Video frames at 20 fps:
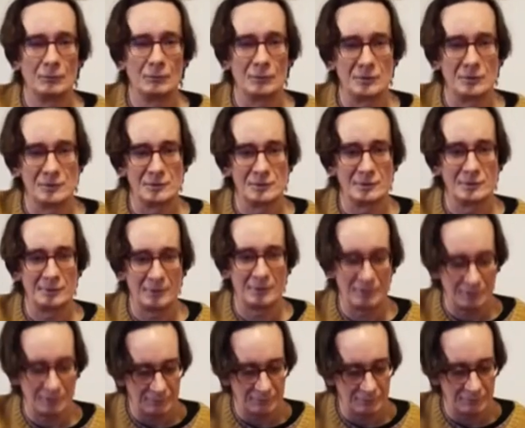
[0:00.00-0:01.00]
which is
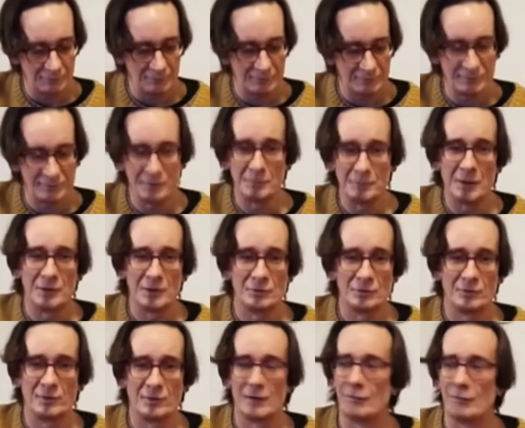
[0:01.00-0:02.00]
a C
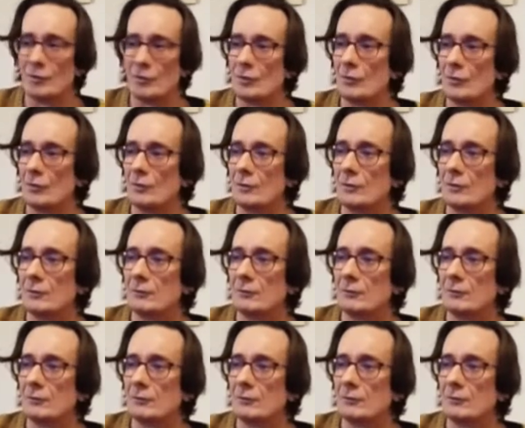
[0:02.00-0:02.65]
major 7 chord,